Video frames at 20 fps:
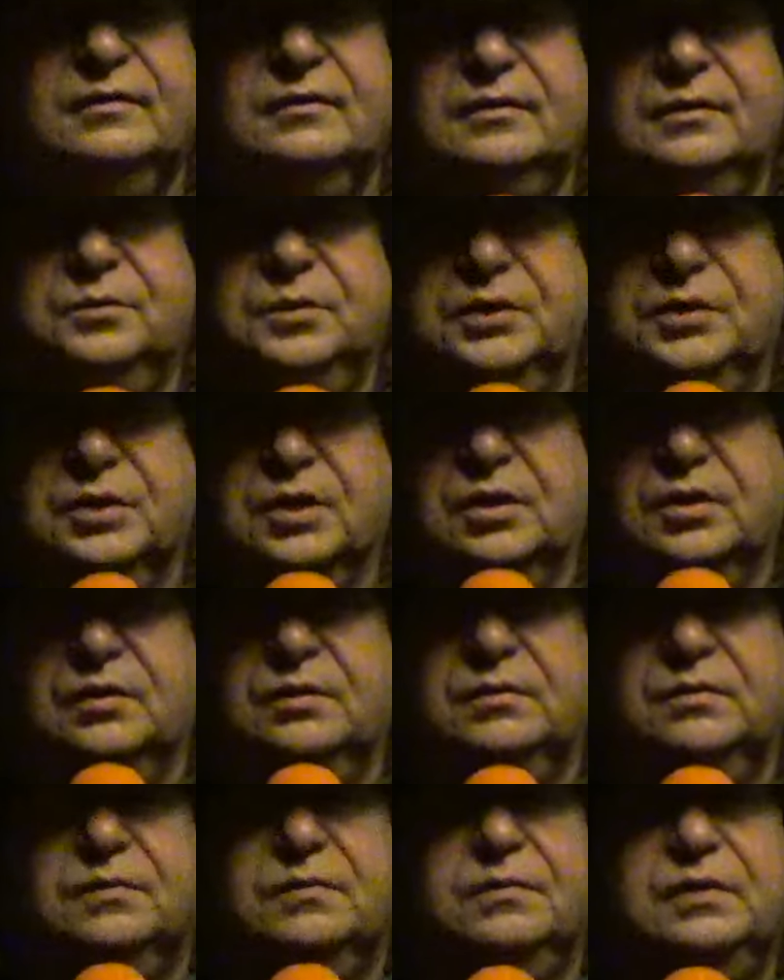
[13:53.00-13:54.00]
It was a,
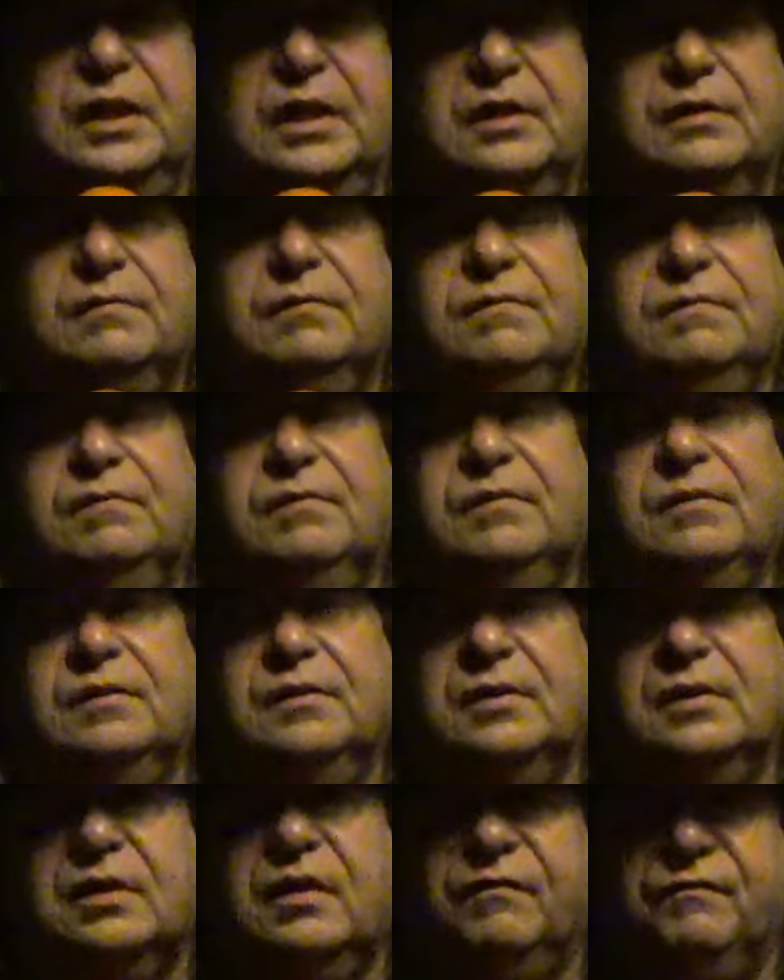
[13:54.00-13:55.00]
yeah,
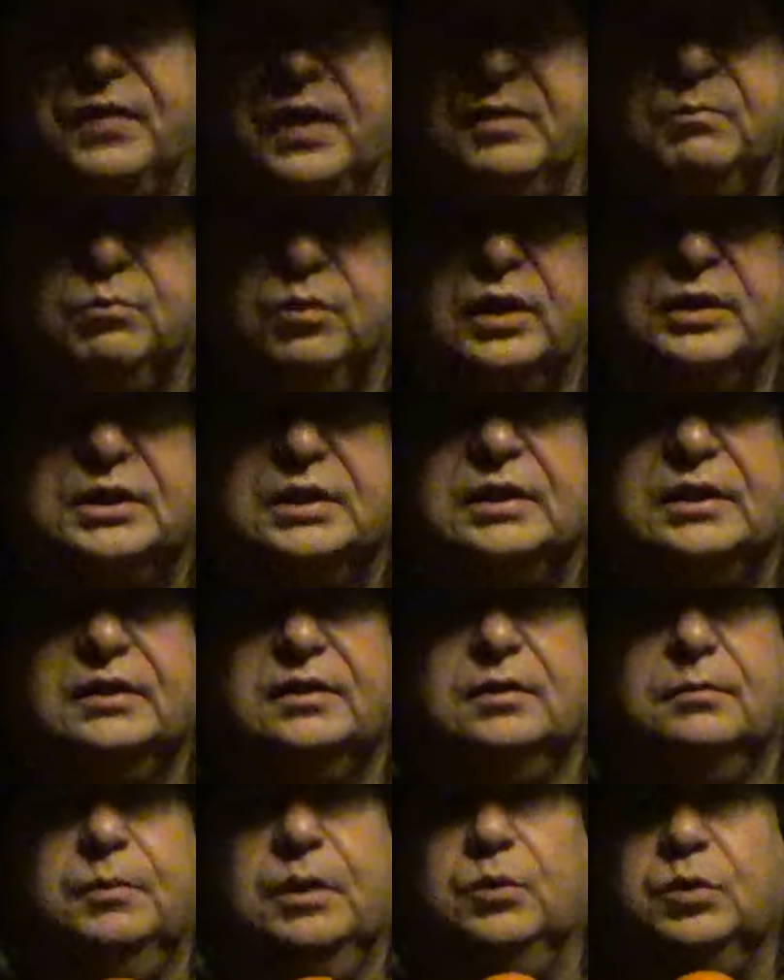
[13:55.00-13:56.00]
fight
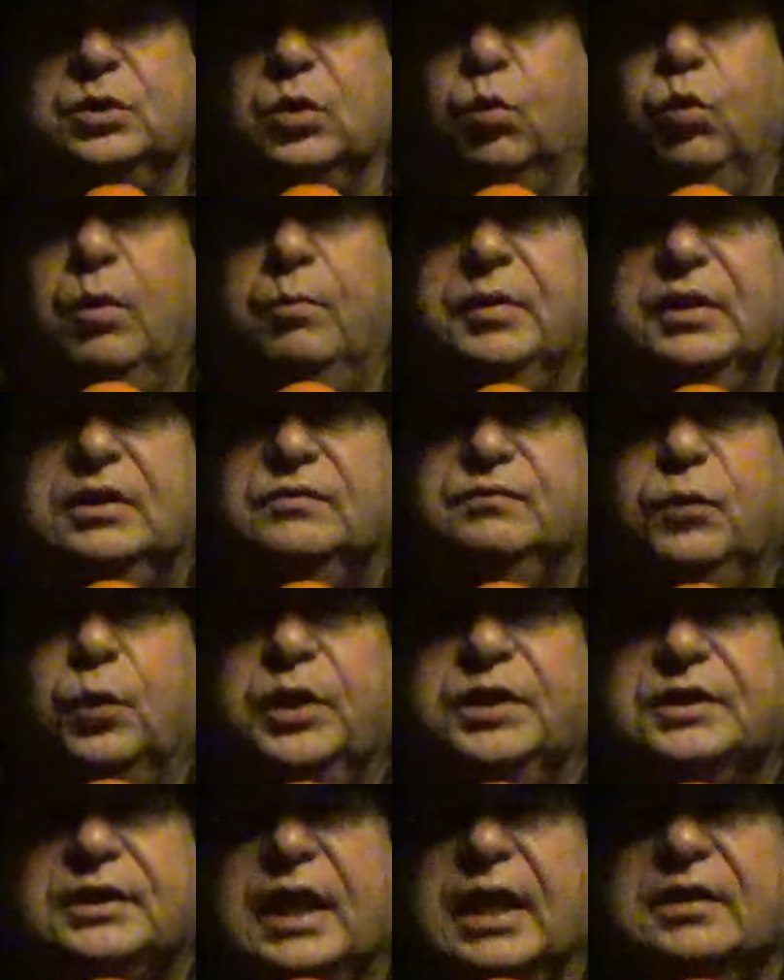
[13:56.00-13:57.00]
prejudice. It was a woman's
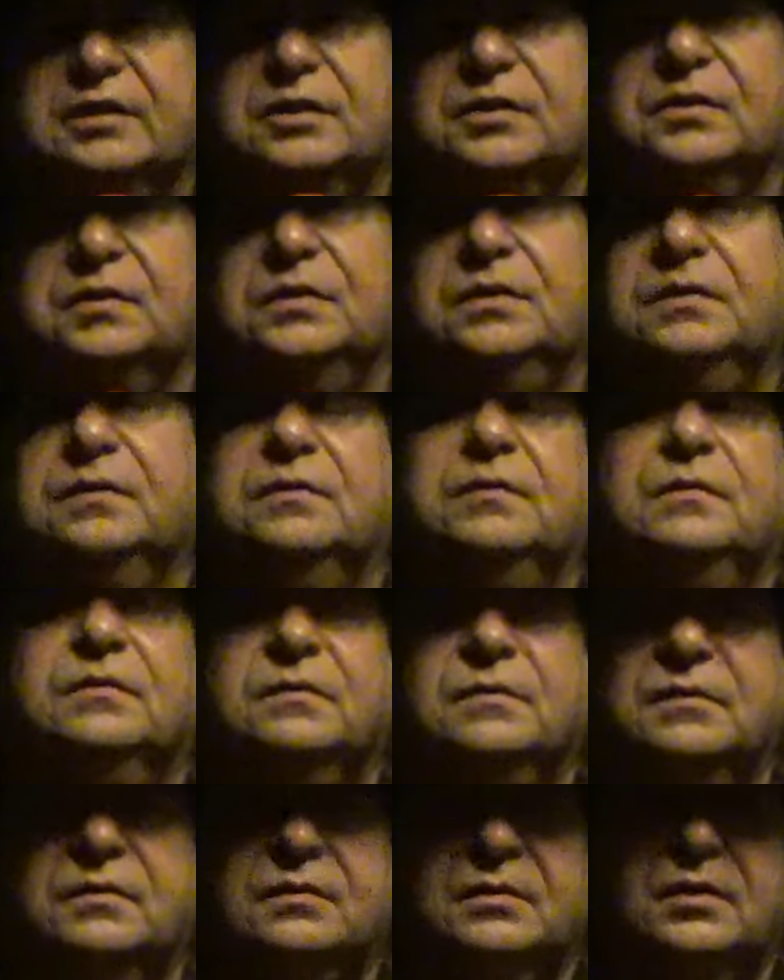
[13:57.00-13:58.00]
voice, actually,
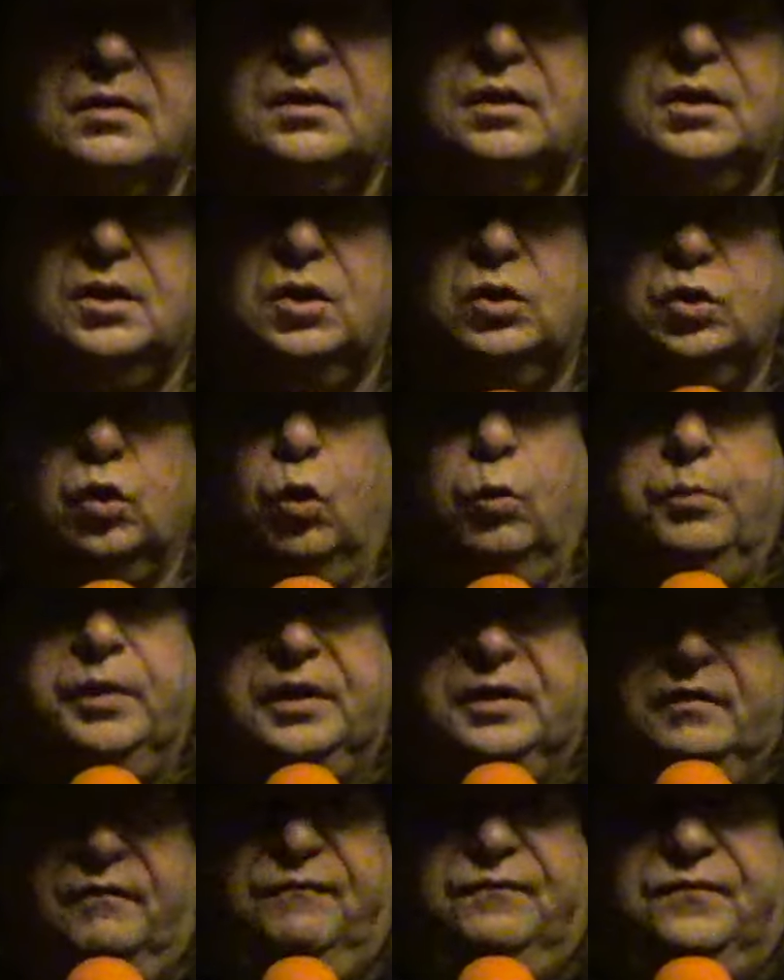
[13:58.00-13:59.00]
told me
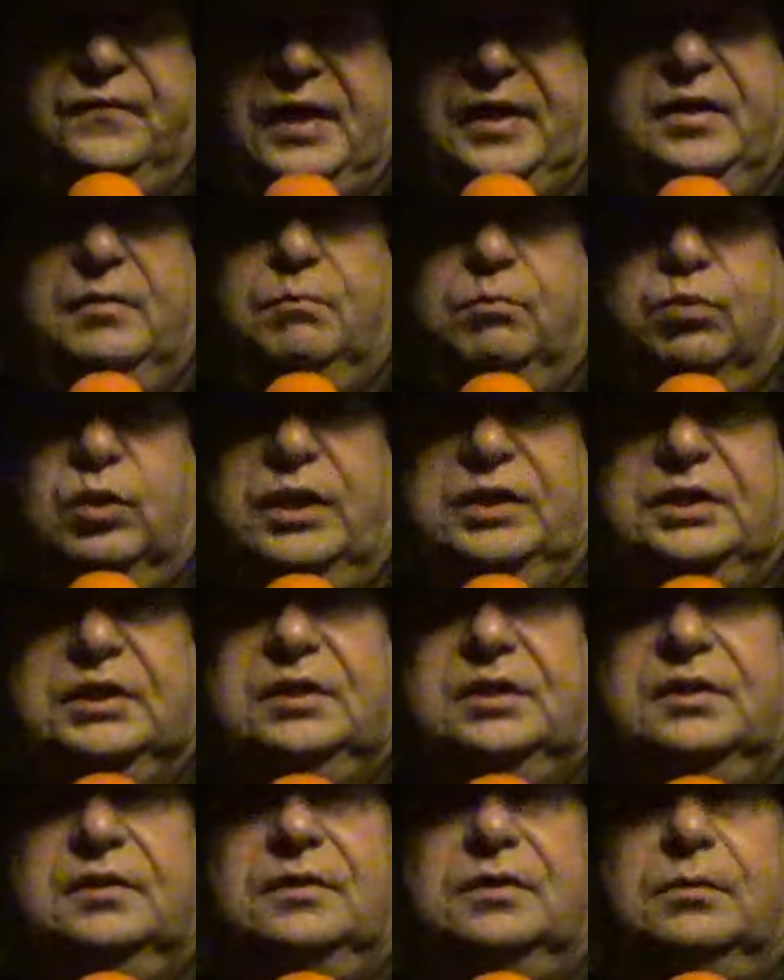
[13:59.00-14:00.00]
to fight
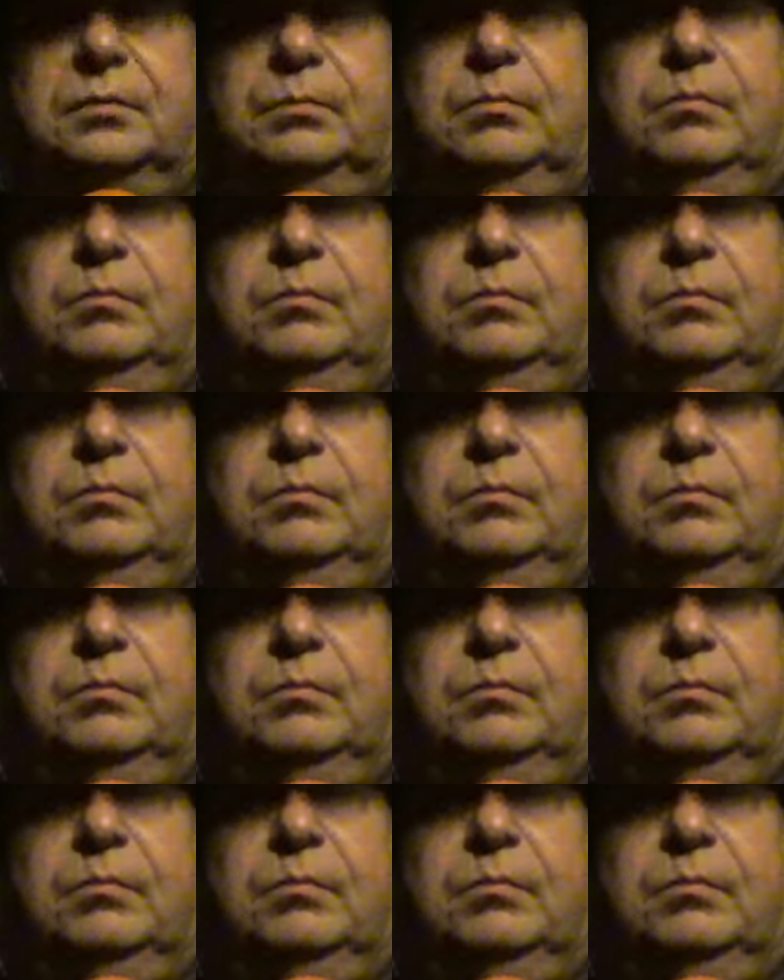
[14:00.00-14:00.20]
prejudice.